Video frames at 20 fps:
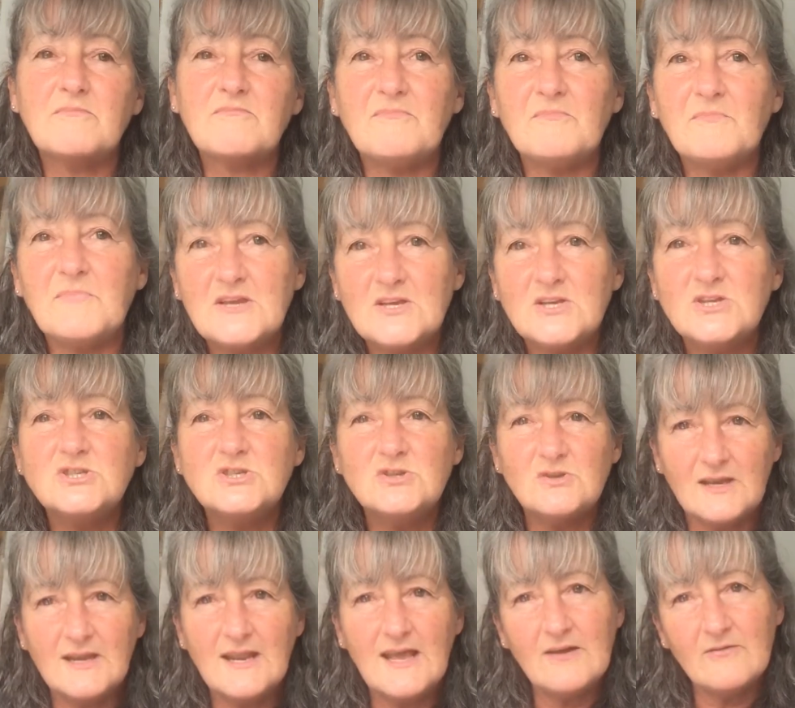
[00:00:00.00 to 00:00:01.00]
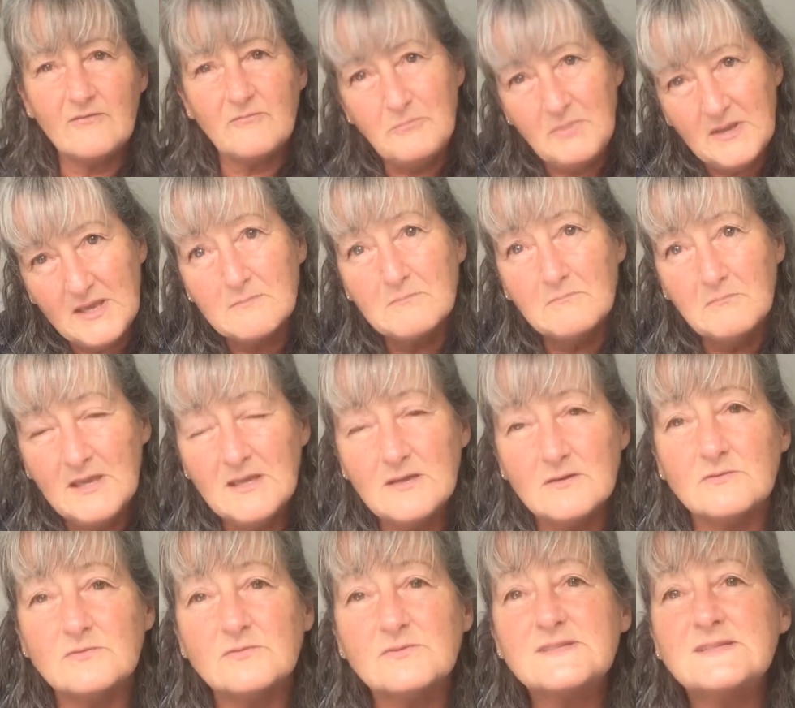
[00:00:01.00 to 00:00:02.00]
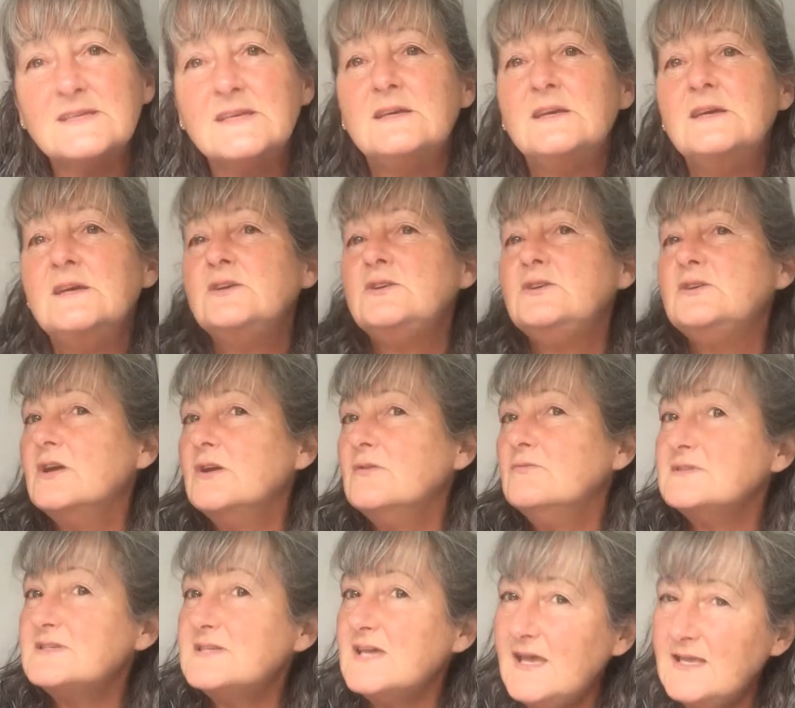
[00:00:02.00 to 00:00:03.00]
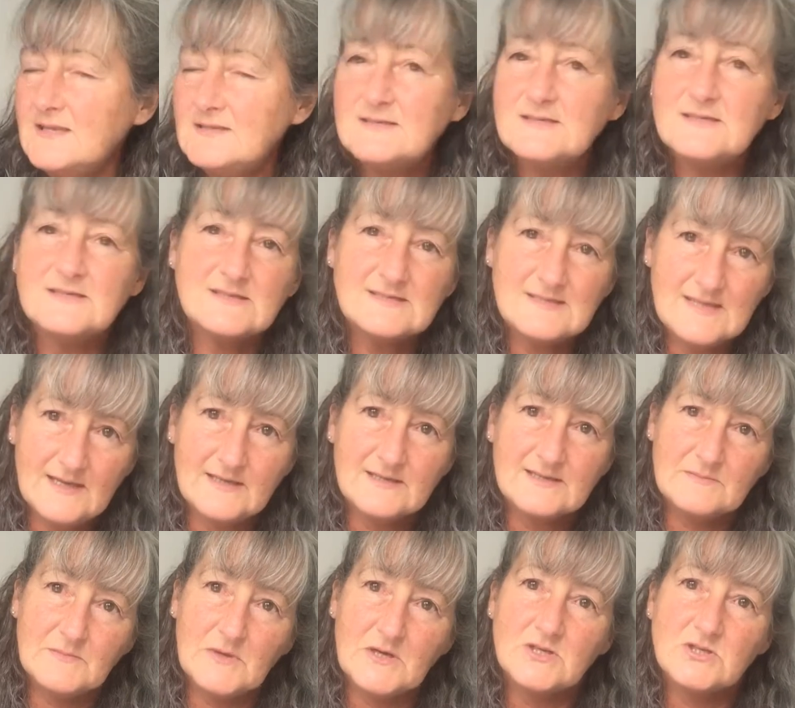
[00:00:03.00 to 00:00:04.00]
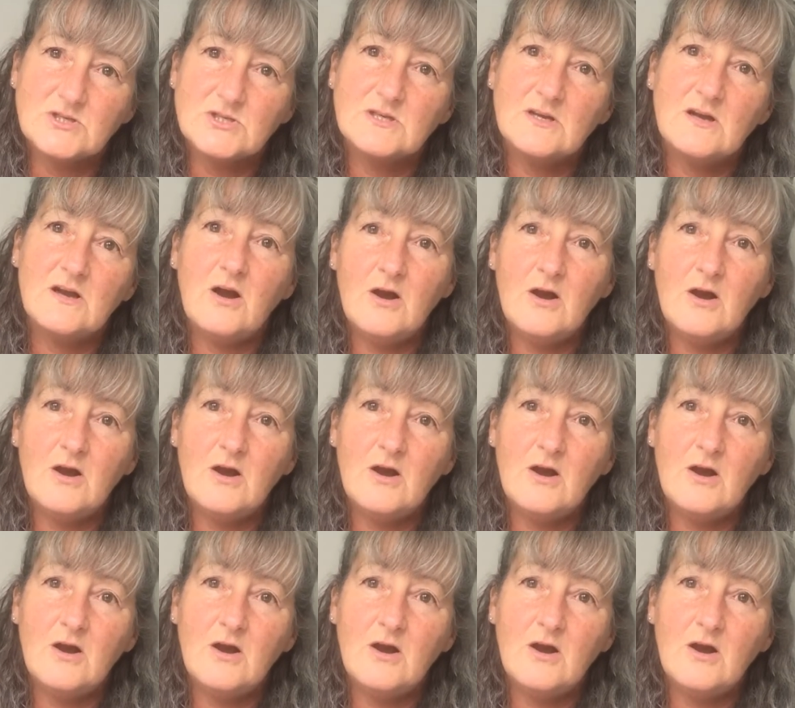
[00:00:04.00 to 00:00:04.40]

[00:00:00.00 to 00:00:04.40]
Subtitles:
because you can have big meals, you don't tend to snack so much.